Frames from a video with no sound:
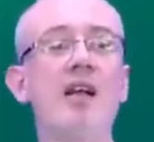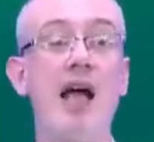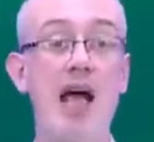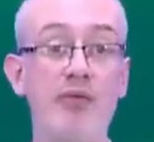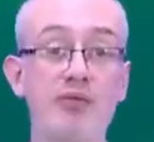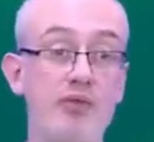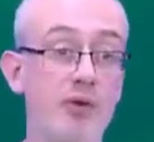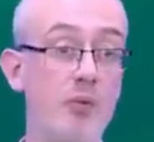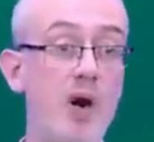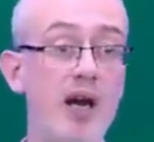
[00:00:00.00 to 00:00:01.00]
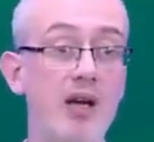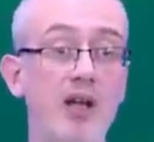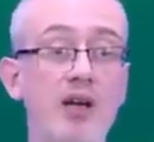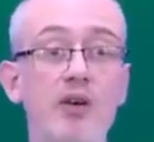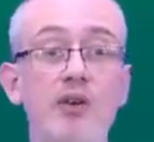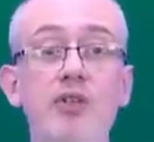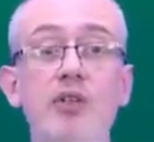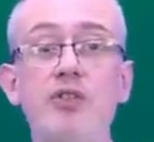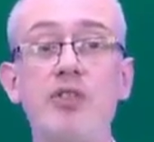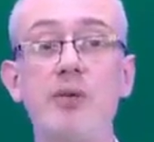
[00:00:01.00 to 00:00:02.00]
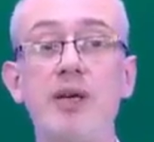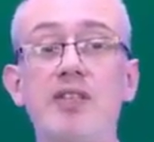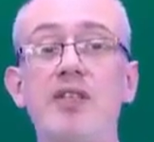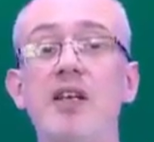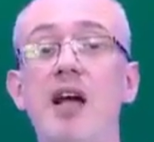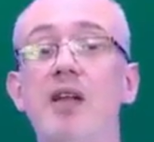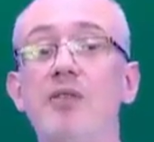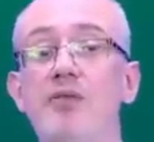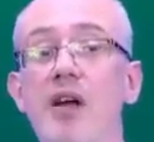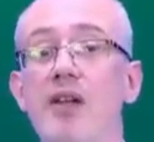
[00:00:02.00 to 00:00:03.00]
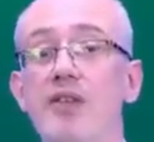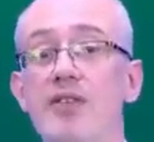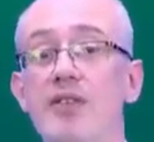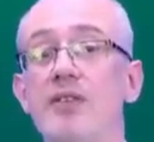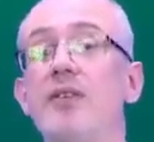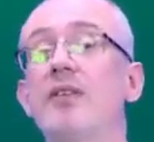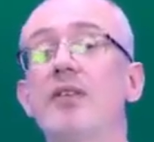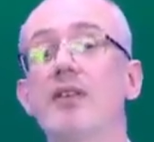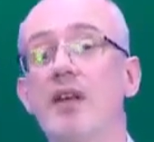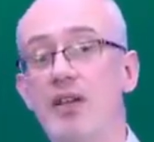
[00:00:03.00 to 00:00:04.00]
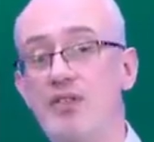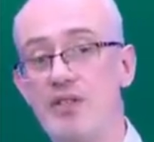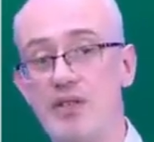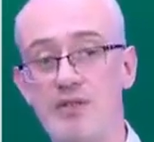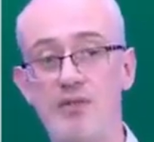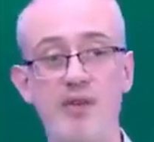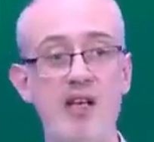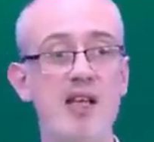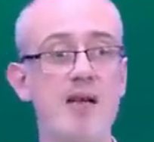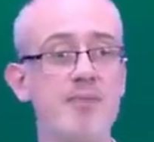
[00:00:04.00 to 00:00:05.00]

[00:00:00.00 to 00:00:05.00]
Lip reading: After a while I got used to it and felt, adjectives of feeling.